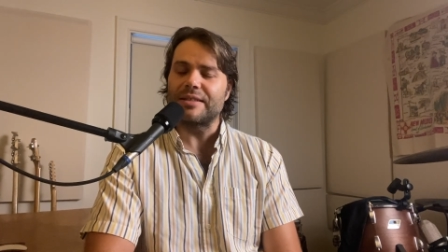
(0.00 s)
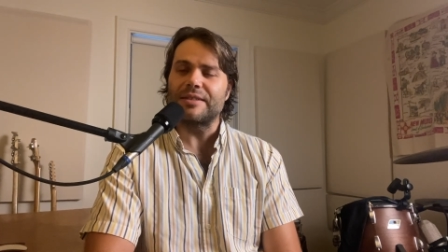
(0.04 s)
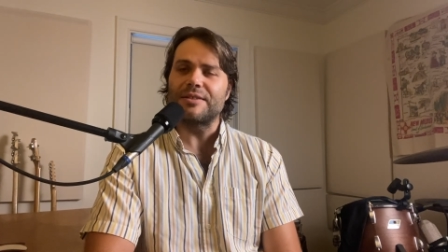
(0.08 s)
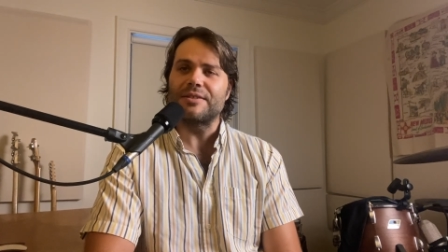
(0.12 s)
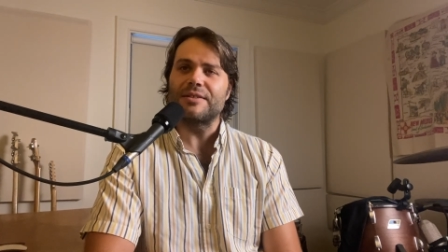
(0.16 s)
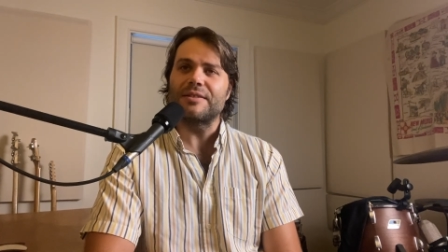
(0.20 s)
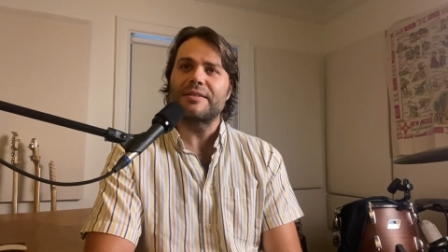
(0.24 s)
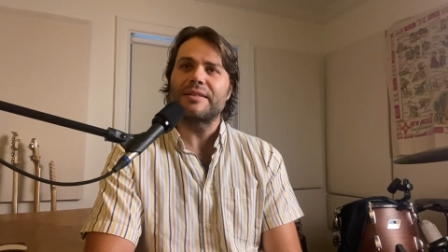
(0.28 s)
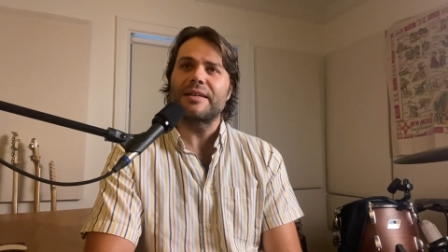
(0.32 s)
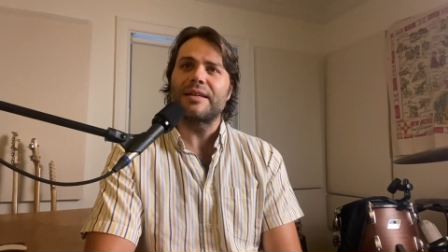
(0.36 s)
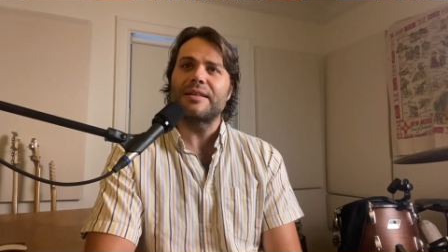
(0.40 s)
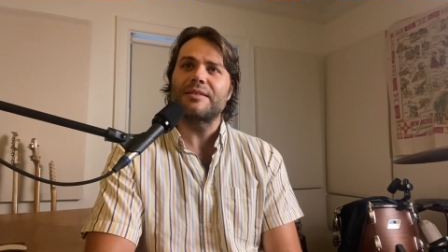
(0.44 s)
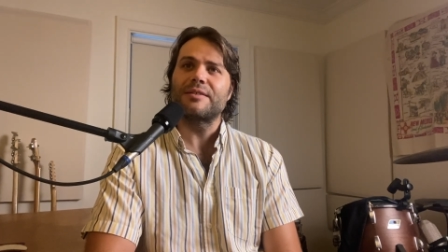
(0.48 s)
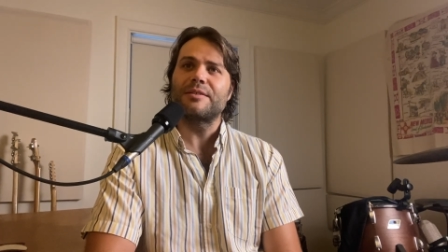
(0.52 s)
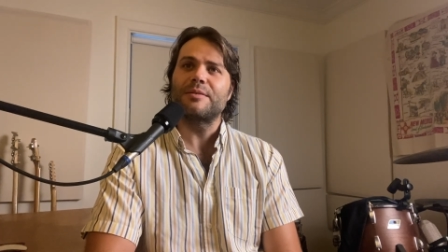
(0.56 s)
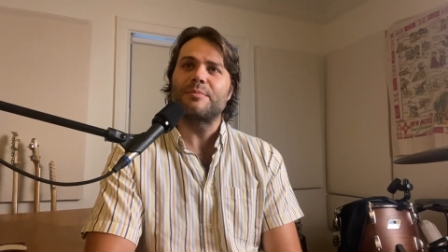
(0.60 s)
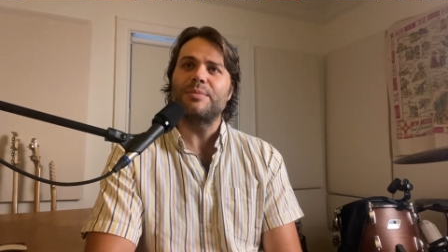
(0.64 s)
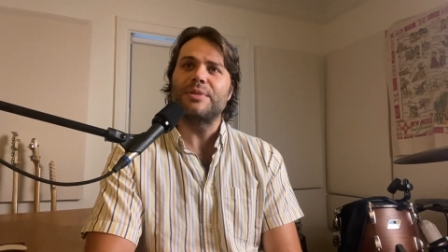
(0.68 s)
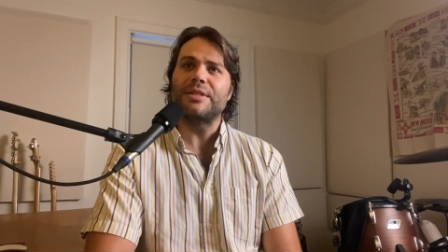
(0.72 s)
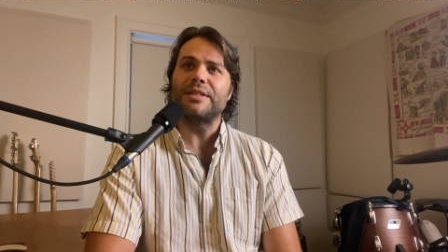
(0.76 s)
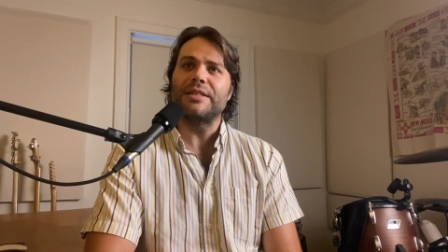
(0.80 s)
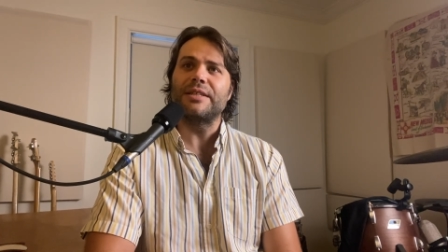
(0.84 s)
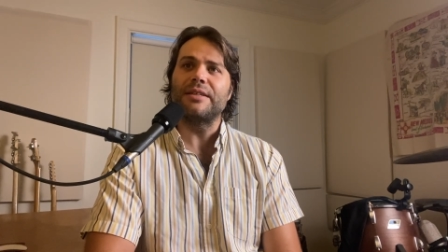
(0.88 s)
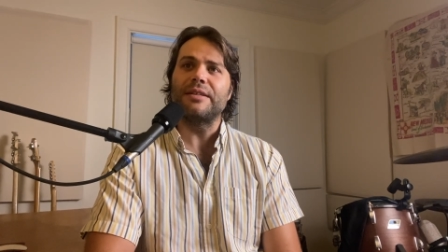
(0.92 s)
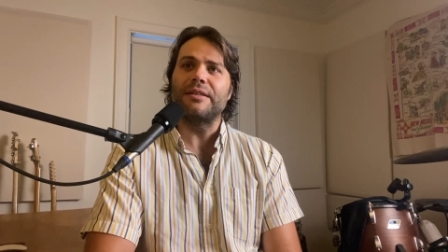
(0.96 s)
It just has to
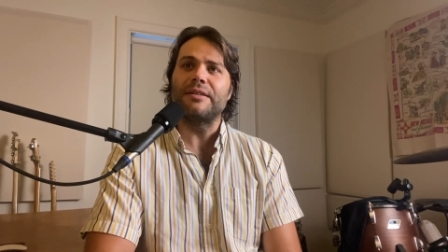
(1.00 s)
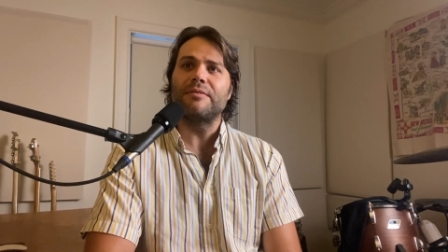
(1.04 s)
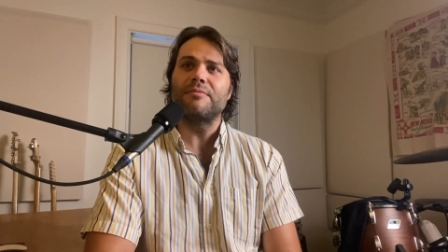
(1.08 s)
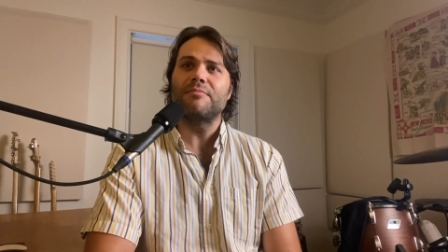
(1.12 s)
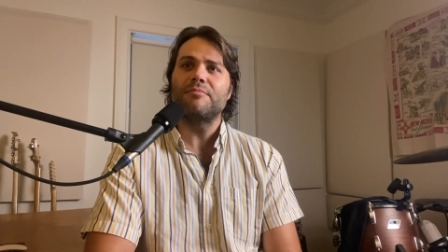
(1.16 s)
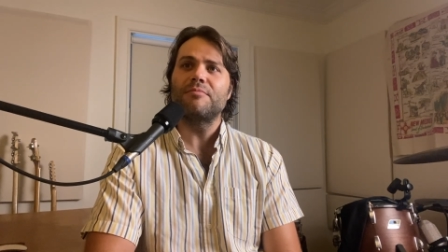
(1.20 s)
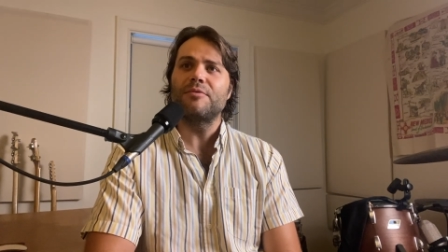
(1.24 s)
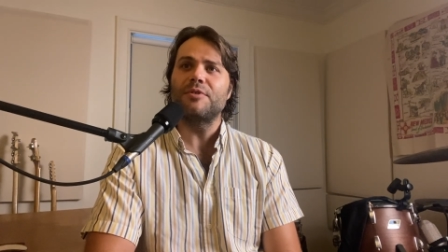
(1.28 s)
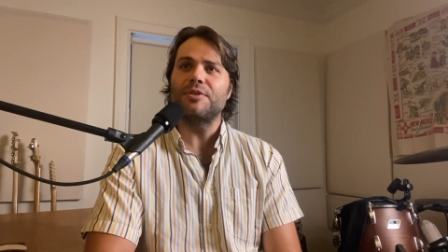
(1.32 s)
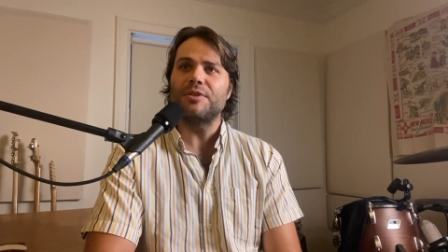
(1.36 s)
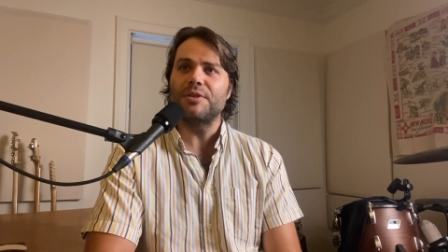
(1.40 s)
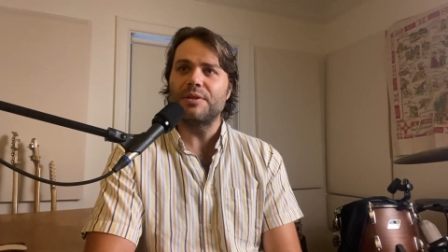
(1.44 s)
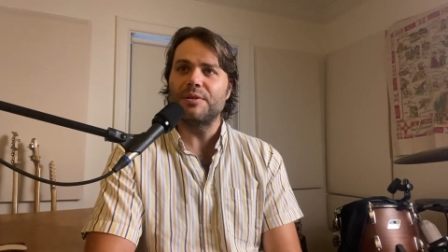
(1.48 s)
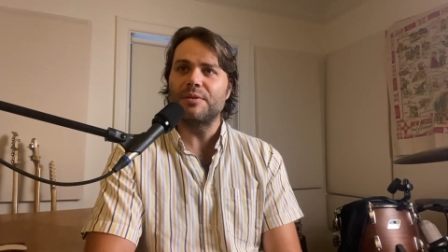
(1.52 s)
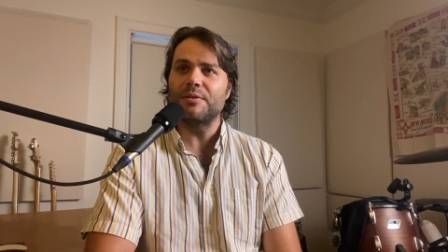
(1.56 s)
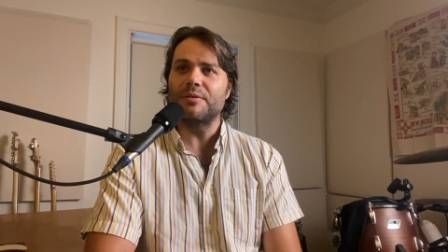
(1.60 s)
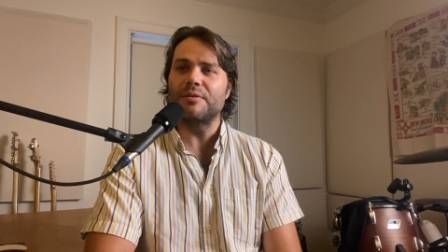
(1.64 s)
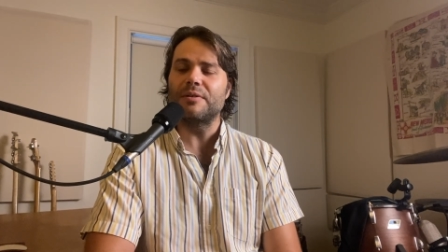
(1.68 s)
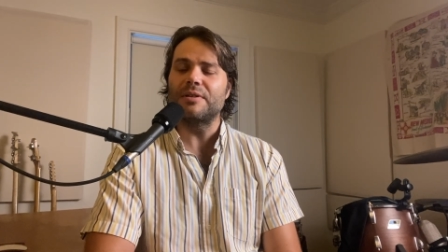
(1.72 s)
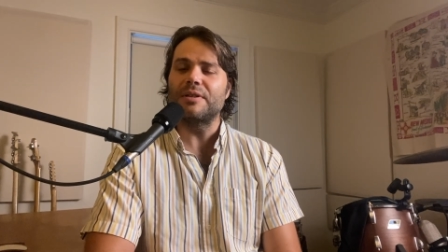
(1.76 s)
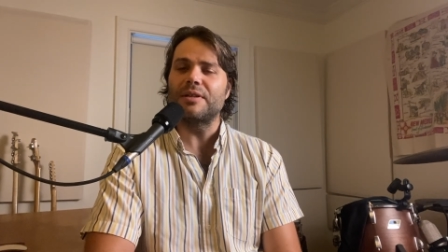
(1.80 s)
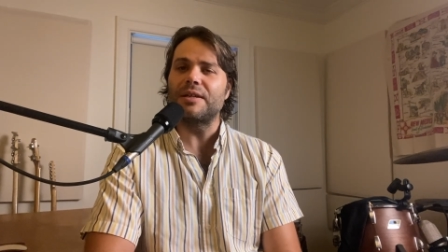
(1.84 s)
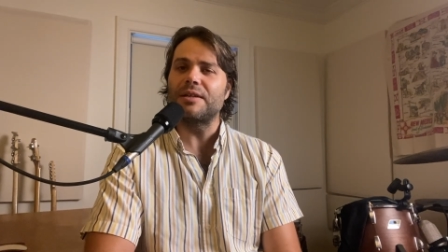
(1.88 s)
be new and